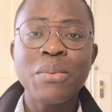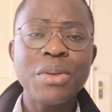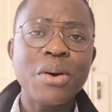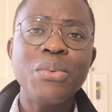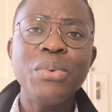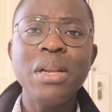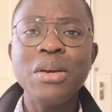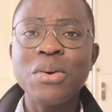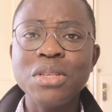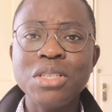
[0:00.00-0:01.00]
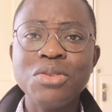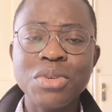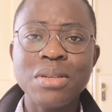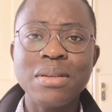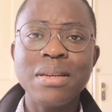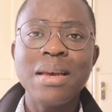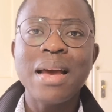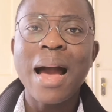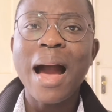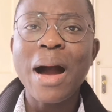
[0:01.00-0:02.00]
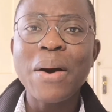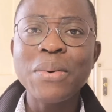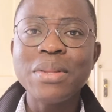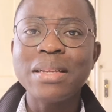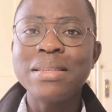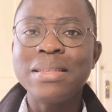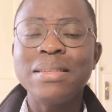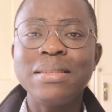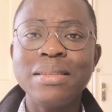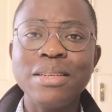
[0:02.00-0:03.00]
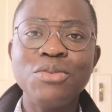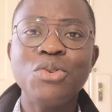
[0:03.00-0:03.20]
without really considering how that thing is